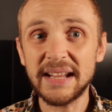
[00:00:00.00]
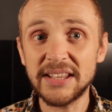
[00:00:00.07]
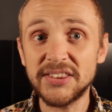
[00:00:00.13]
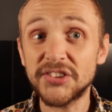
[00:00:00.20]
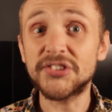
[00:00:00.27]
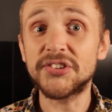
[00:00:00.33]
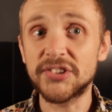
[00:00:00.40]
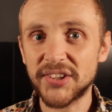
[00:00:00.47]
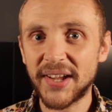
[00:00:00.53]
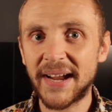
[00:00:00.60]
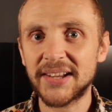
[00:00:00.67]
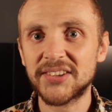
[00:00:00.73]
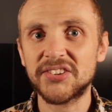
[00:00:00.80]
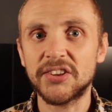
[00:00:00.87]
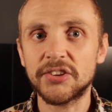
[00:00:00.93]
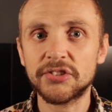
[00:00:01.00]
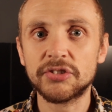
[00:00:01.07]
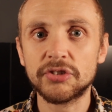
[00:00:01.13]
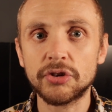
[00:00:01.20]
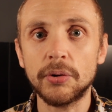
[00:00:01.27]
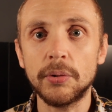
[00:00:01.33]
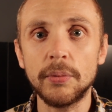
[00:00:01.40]
instant access
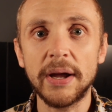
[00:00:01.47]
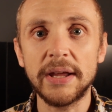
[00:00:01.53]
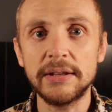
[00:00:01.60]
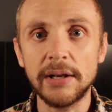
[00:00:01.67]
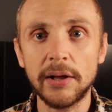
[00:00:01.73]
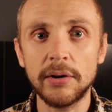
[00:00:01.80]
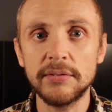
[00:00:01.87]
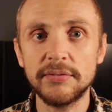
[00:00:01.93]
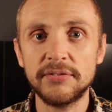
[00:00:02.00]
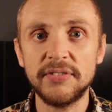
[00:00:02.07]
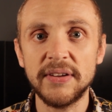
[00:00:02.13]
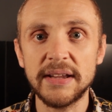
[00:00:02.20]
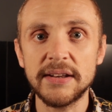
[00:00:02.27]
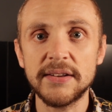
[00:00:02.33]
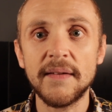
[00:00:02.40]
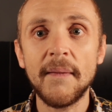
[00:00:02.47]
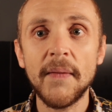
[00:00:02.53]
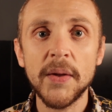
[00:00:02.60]
to a live feed,